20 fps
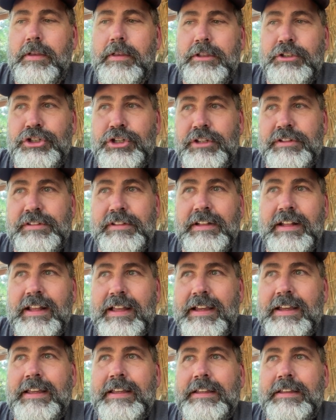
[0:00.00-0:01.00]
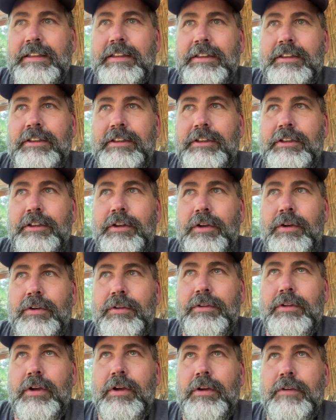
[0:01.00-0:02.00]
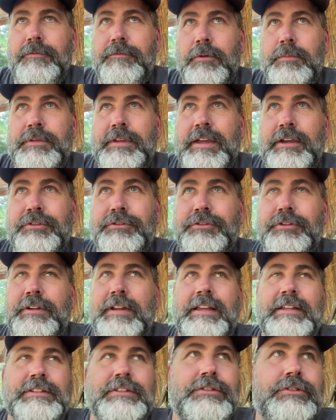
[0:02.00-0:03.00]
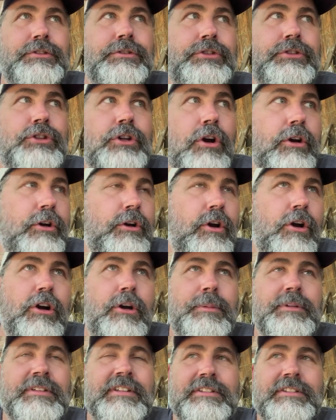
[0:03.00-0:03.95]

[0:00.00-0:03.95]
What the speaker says: just like, from yesterday's garbage.